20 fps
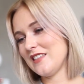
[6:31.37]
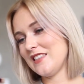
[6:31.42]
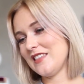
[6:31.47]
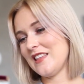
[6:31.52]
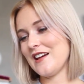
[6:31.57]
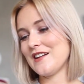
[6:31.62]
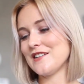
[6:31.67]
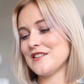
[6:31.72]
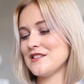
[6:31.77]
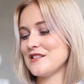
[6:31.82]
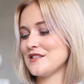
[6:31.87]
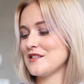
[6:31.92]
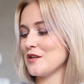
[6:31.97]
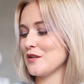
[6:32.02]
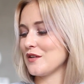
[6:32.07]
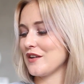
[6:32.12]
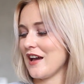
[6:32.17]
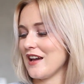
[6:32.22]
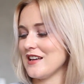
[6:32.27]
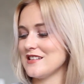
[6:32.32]
They are
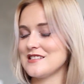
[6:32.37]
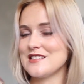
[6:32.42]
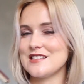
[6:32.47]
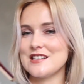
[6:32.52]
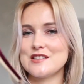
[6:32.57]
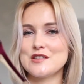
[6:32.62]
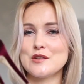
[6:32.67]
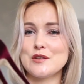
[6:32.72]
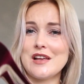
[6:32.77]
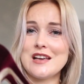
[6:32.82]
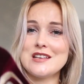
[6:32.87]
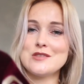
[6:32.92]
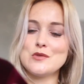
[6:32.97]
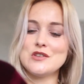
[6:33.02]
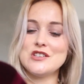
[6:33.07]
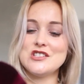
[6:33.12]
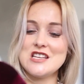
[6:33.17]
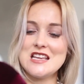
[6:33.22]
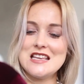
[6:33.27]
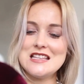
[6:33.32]
so nice and they're so nice
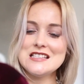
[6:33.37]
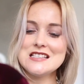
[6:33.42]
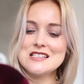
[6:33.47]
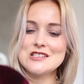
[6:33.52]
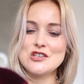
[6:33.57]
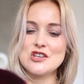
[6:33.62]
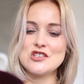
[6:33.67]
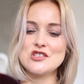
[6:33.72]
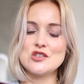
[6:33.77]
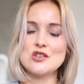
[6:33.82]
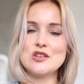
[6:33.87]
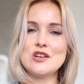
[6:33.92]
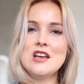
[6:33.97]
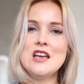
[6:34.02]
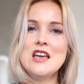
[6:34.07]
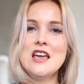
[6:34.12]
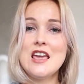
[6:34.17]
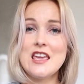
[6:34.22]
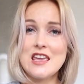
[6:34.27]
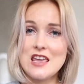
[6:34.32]
with jeans just to
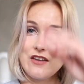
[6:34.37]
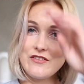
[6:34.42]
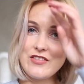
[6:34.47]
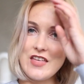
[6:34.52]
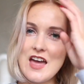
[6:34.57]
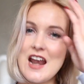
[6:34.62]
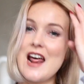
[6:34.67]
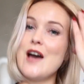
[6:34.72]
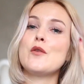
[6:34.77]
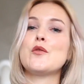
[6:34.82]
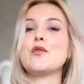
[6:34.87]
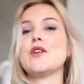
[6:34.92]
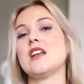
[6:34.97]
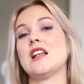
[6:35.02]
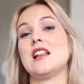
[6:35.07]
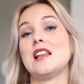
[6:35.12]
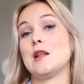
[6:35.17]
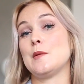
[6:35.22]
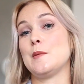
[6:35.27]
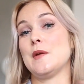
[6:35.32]
give that outfit
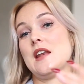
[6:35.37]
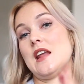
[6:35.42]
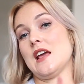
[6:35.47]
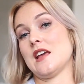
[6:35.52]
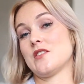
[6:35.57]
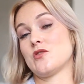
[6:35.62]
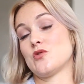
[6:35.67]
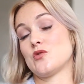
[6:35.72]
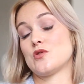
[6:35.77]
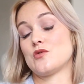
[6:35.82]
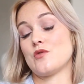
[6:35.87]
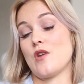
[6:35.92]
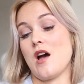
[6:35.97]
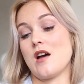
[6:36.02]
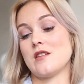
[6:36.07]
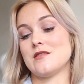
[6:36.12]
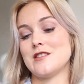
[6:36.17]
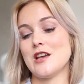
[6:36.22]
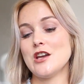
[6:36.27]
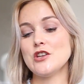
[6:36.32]
a little bit
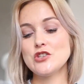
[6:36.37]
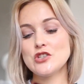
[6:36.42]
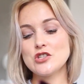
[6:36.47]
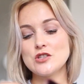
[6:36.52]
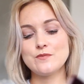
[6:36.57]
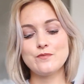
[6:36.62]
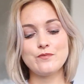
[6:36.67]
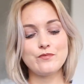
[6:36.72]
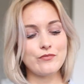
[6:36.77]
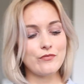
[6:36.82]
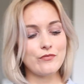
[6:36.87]
extra touch.